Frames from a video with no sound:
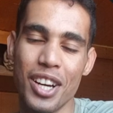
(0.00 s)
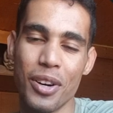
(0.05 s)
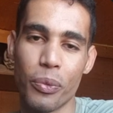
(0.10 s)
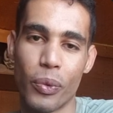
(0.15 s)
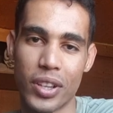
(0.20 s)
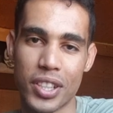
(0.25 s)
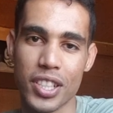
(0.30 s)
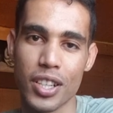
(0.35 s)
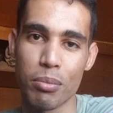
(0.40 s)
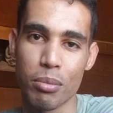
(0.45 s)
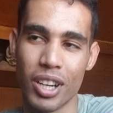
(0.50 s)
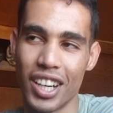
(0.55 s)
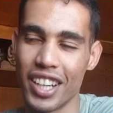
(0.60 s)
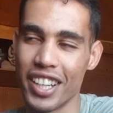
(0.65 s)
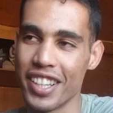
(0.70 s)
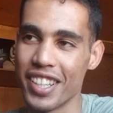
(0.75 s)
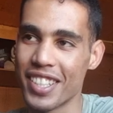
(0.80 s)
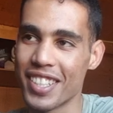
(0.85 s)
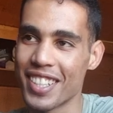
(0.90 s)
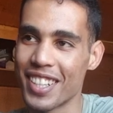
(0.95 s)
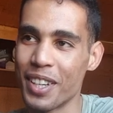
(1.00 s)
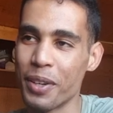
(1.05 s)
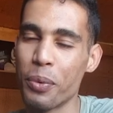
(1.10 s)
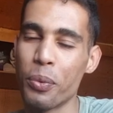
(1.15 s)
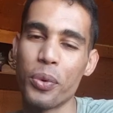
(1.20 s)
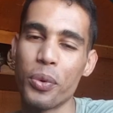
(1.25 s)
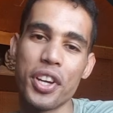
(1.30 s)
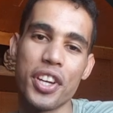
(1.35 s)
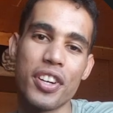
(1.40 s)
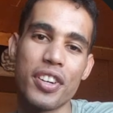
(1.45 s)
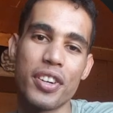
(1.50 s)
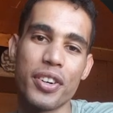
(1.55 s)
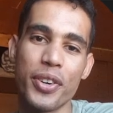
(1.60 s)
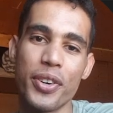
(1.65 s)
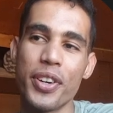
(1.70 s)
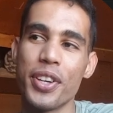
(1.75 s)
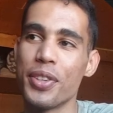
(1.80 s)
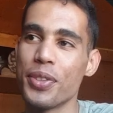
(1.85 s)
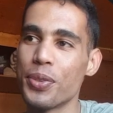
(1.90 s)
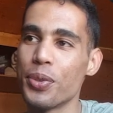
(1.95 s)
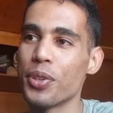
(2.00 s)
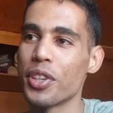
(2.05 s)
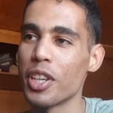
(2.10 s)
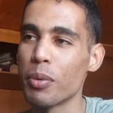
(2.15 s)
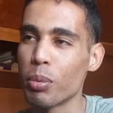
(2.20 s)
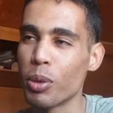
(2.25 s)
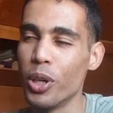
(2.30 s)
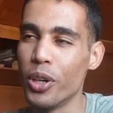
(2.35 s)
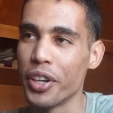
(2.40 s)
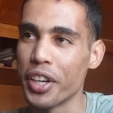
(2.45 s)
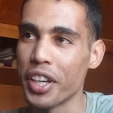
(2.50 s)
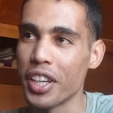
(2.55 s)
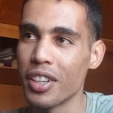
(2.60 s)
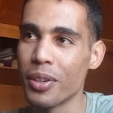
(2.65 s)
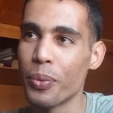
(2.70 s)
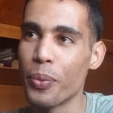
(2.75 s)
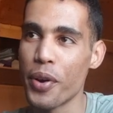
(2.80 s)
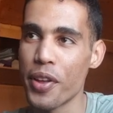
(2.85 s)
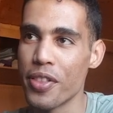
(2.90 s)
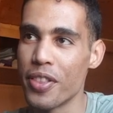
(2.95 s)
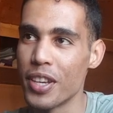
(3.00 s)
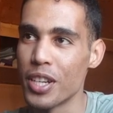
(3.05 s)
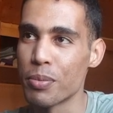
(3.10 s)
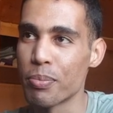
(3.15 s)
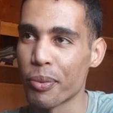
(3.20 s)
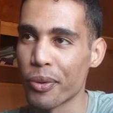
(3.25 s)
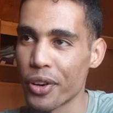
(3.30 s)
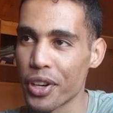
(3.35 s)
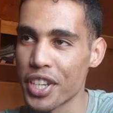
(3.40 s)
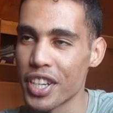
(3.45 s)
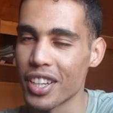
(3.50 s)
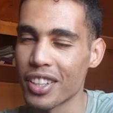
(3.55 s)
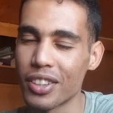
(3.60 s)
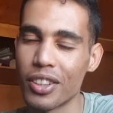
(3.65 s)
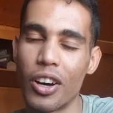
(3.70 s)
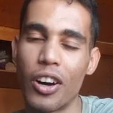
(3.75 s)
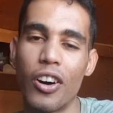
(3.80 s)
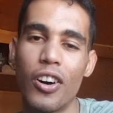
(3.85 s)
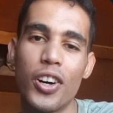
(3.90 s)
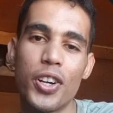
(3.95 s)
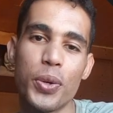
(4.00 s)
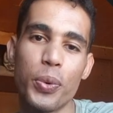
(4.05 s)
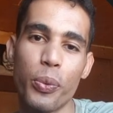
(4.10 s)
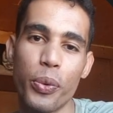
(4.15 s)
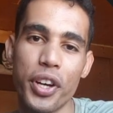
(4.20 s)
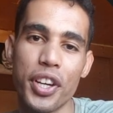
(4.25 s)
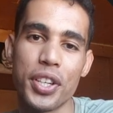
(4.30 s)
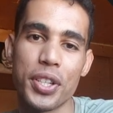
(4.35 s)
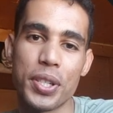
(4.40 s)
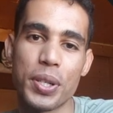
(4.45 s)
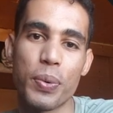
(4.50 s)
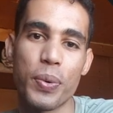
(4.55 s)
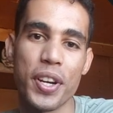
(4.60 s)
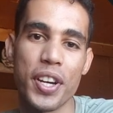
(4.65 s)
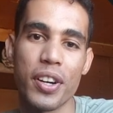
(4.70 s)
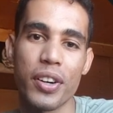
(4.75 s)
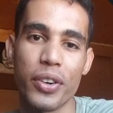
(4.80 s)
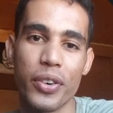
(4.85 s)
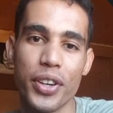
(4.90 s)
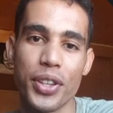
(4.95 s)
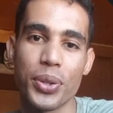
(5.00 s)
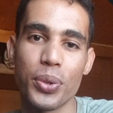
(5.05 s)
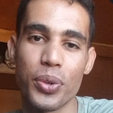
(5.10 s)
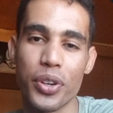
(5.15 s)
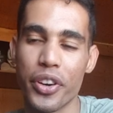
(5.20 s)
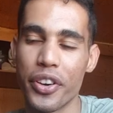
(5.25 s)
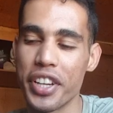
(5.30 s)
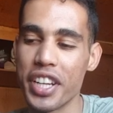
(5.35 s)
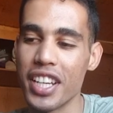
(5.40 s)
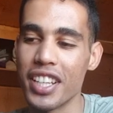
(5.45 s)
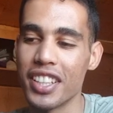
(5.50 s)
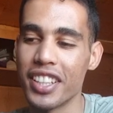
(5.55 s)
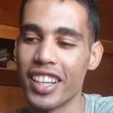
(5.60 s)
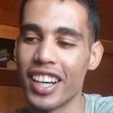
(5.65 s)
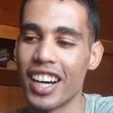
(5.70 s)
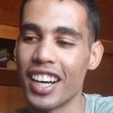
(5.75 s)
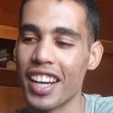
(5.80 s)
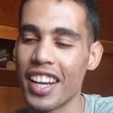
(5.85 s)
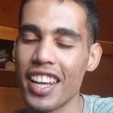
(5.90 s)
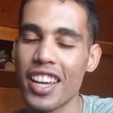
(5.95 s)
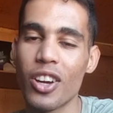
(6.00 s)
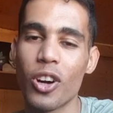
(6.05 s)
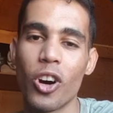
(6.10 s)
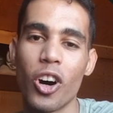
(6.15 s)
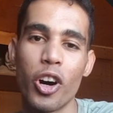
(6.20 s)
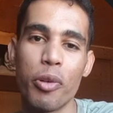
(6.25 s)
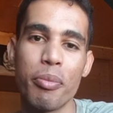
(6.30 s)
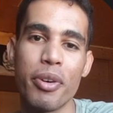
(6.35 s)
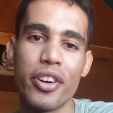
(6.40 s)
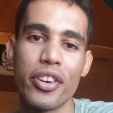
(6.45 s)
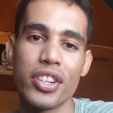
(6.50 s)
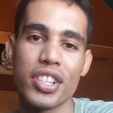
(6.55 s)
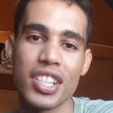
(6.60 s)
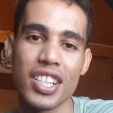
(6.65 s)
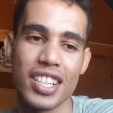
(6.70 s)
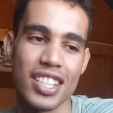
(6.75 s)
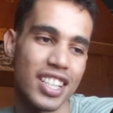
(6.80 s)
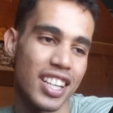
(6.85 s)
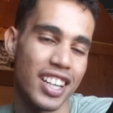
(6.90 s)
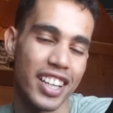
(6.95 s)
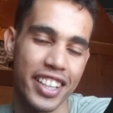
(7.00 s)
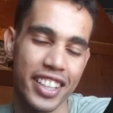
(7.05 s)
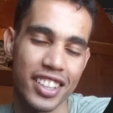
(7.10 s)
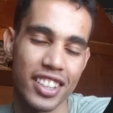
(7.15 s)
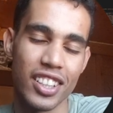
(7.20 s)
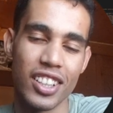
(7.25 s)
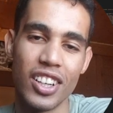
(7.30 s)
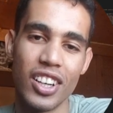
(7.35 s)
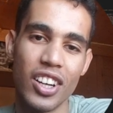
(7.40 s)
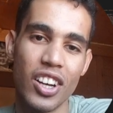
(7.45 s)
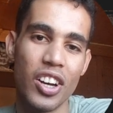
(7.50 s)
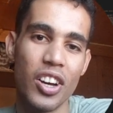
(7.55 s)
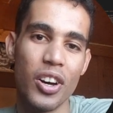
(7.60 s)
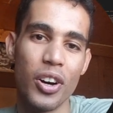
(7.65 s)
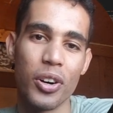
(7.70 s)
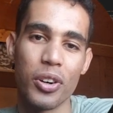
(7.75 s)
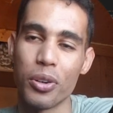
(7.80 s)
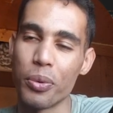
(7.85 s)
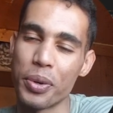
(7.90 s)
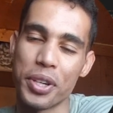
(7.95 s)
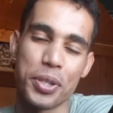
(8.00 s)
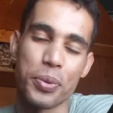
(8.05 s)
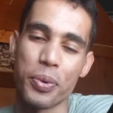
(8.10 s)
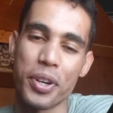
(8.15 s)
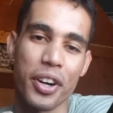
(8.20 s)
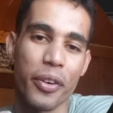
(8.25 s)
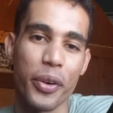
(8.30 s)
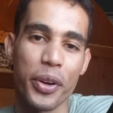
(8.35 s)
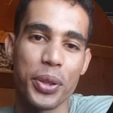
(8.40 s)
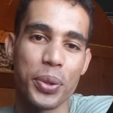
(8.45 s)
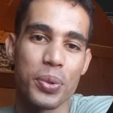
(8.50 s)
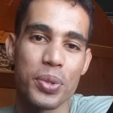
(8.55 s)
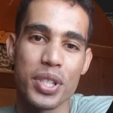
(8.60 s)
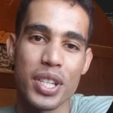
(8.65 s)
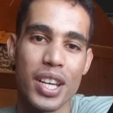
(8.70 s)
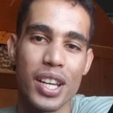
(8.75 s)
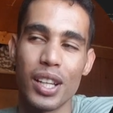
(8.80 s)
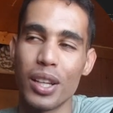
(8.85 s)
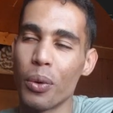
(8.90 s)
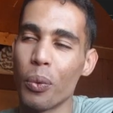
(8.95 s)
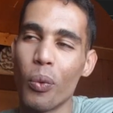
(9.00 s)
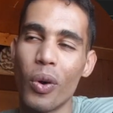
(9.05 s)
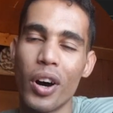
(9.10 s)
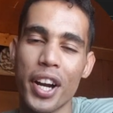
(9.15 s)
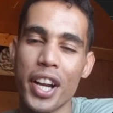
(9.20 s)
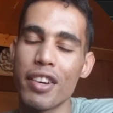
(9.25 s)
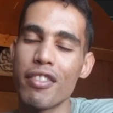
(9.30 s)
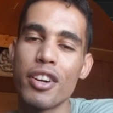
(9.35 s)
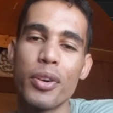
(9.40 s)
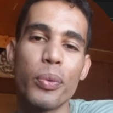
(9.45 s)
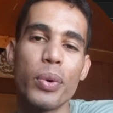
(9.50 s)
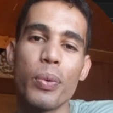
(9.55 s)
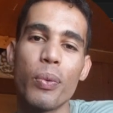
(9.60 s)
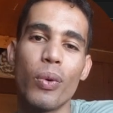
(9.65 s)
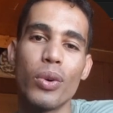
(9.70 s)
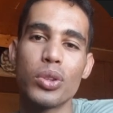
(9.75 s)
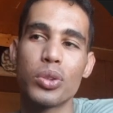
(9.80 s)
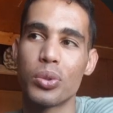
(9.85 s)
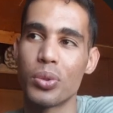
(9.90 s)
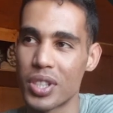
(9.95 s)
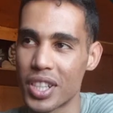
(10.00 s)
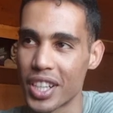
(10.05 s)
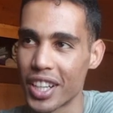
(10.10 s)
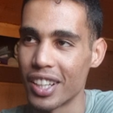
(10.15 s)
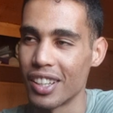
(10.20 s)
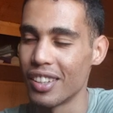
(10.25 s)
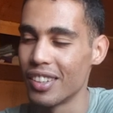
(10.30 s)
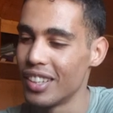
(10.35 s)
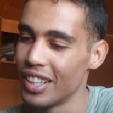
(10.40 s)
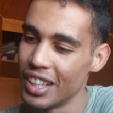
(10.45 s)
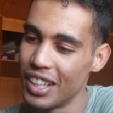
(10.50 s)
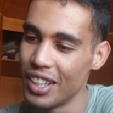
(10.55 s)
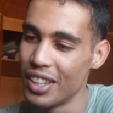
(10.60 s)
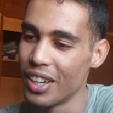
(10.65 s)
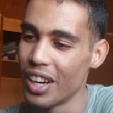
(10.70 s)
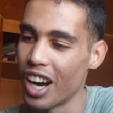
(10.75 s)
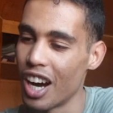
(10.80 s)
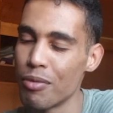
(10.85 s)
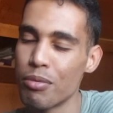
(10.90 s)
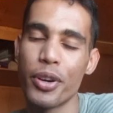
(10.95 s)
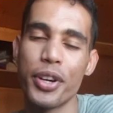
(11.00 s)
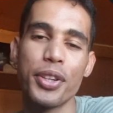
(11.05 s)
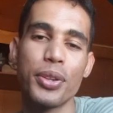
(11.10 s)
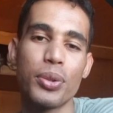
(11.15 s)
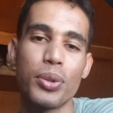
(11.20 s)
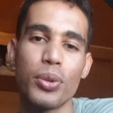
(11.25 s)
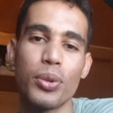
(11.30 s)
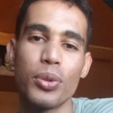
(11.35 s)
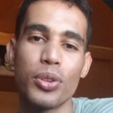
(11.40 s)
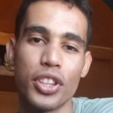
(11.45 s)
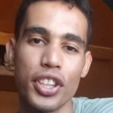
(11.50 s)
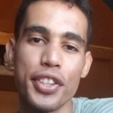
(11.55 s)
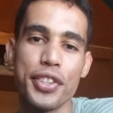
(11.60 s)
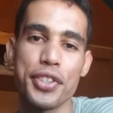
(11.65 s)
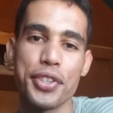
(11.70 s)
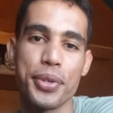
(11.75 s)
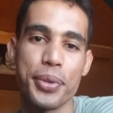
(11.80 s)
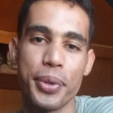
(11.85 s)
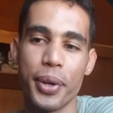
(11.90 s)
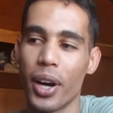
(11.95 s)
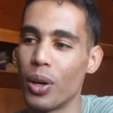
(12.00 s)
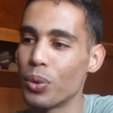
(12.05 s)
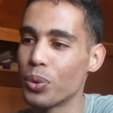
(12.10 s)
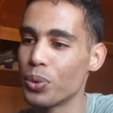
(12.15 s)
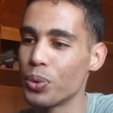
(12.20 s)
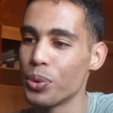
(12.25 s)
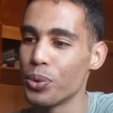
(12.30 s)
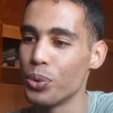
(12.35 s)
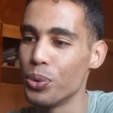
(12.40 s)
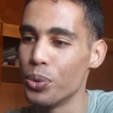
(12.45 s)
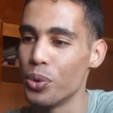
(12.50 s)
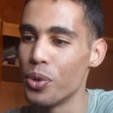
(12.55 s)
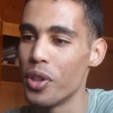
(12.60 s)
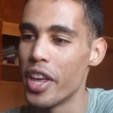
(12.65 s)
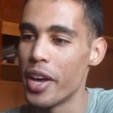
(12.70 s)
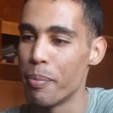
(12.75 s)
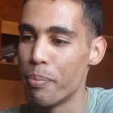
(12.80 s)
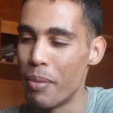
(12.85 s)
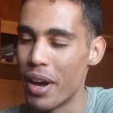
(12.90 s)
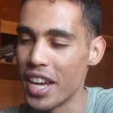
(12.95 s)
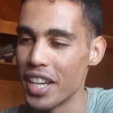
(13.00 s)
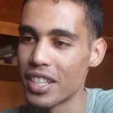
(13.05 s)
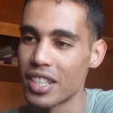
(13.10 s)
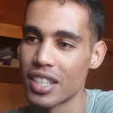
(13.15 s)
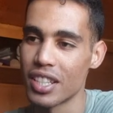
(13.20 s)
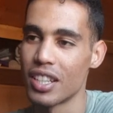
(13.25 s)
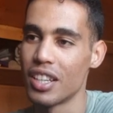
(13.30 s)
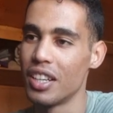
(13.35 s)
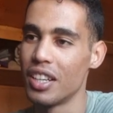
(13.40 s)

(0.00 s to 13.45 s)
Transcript: What's up, guys? We are going to keep going with this project on which we are going to create an e-commerce site on which we are going to sell whatever we want to sell. I'm going to teach you how to do the base.